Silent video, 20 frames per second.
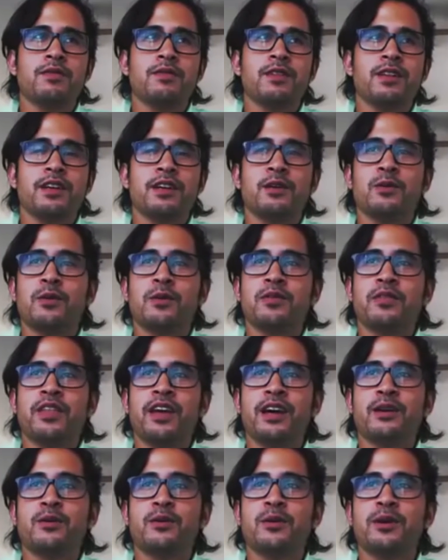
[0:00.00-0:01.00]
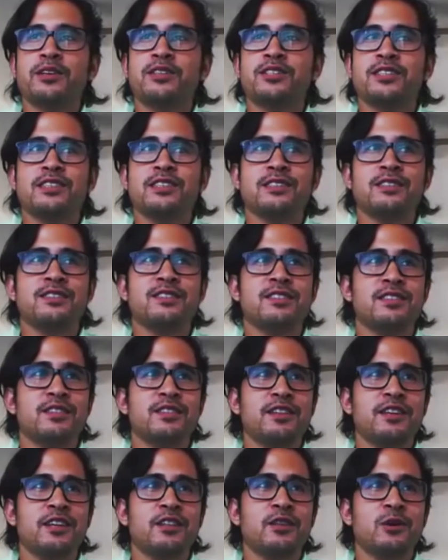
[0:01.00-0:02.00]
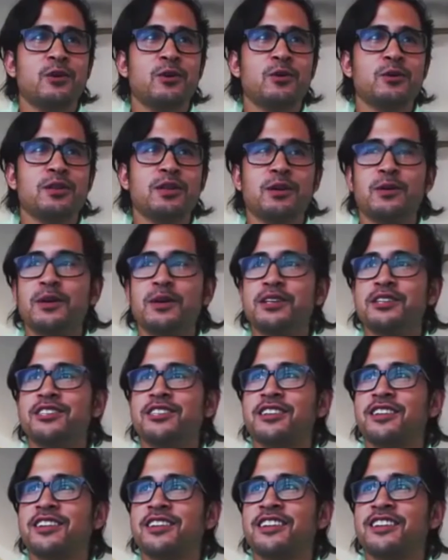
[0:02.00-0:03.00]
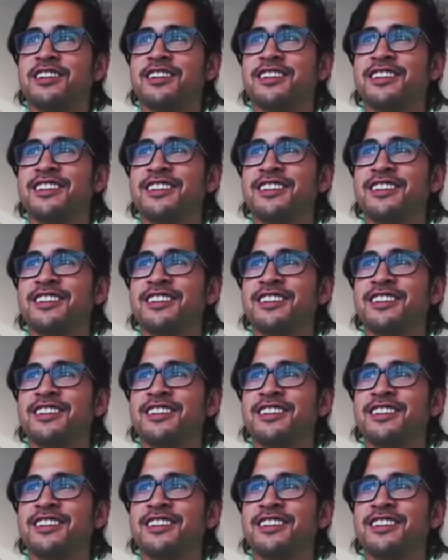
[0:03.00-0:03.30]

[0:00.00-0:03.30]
I feel like that question is like the golden question.